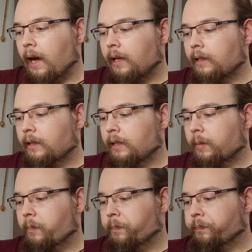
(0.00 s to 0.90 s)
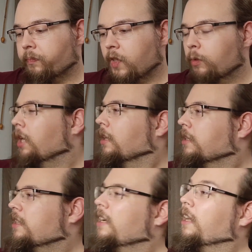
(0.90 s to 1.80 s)
And what
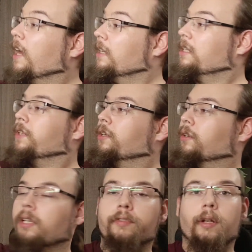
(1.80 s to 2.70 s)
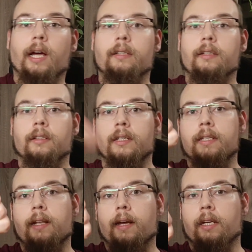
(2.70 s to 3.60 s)
else? Like this video if you liked it,
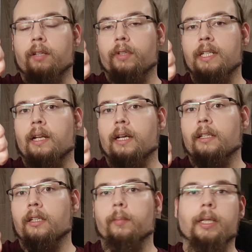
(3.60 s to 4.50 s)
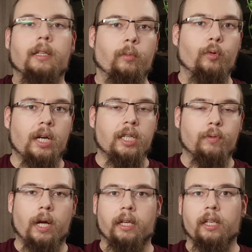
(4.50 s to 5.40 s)
dislike it if you disliked it, but tell me why
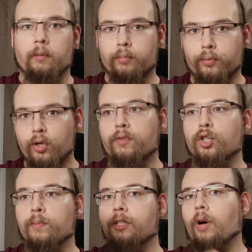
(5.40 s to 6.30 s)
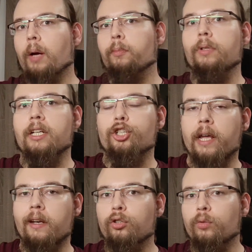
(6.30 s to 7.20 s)
so I can improve. Subscribe to the
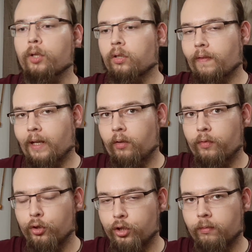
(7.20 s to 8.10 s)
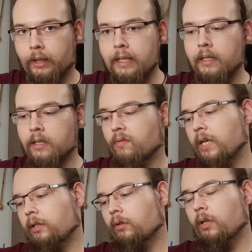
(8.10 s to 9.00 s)
channel to be notified of future releases of
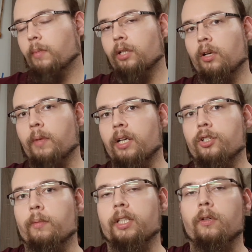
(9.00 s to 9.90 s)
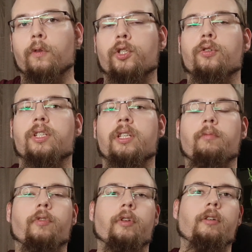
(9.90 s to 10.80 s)
not only Madoka Magica, but also
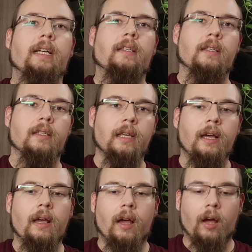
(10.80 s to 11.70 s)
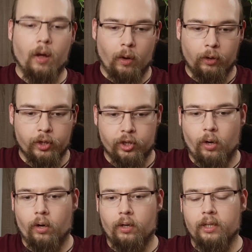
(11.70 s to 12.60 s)
Symphogear Axis,
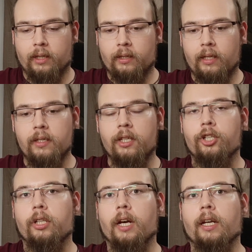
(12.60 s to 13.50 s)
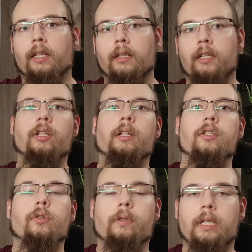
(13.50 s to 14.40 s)
also Tensei Shitaraken Deshita,
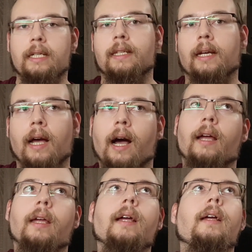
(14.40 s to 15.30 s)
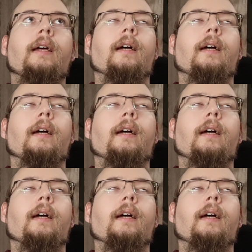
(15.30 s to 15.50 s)
The Sword Isekai,